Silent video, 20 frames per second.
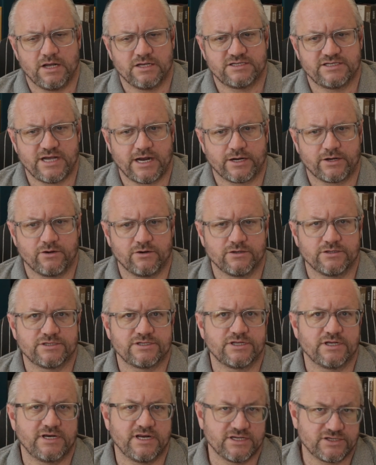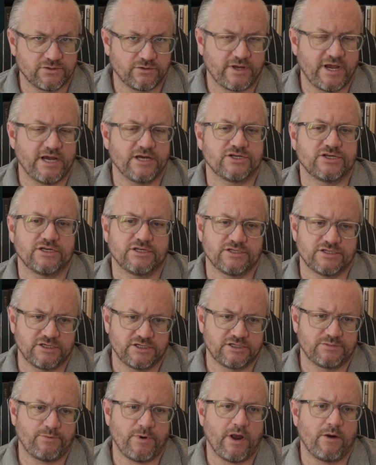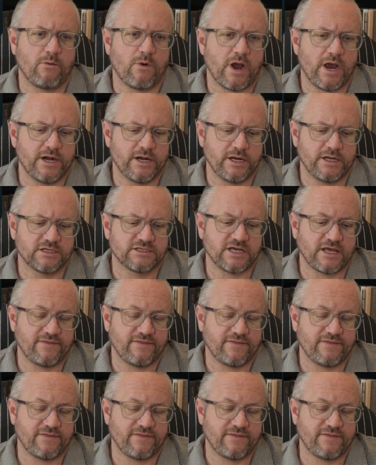sectors, the dislocations, the spread widenings,